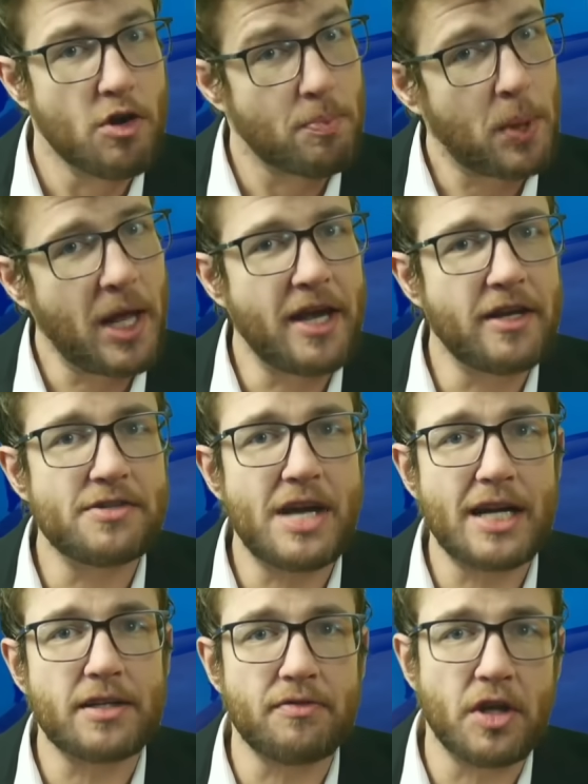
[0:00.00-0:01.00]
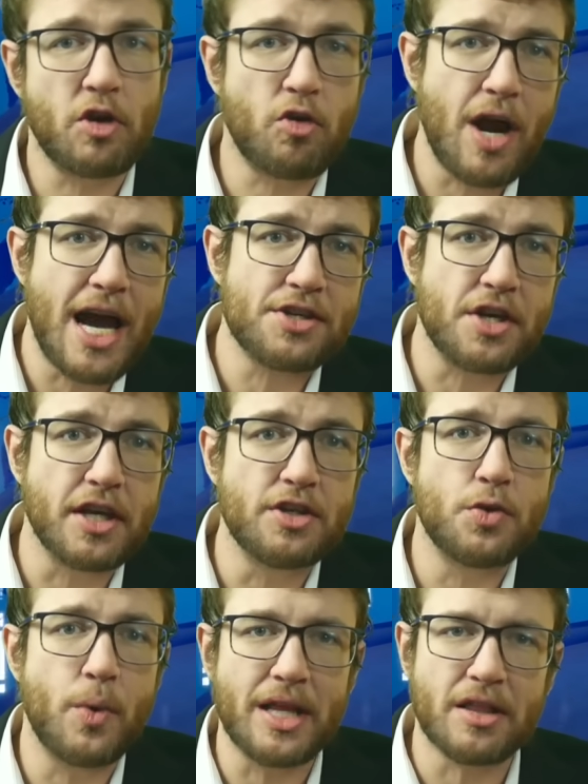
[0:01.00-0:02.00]
your plane is actively crashing
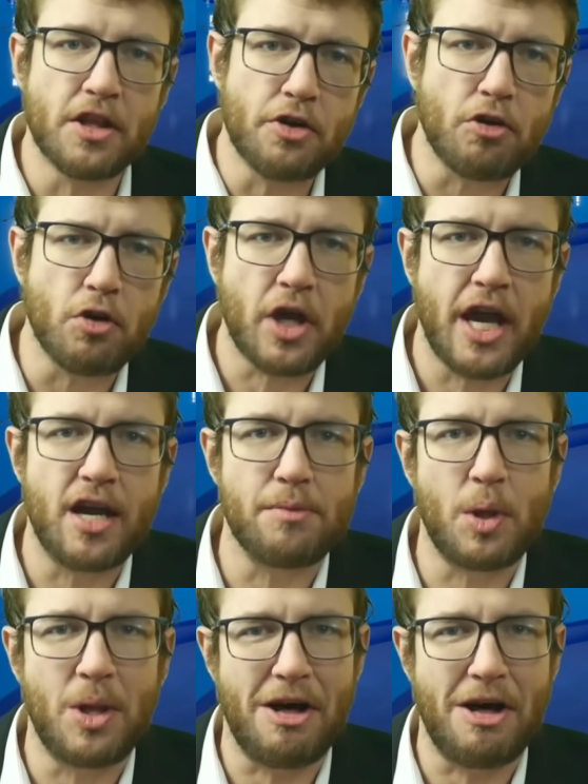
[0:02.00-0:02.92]
into a literal cannibal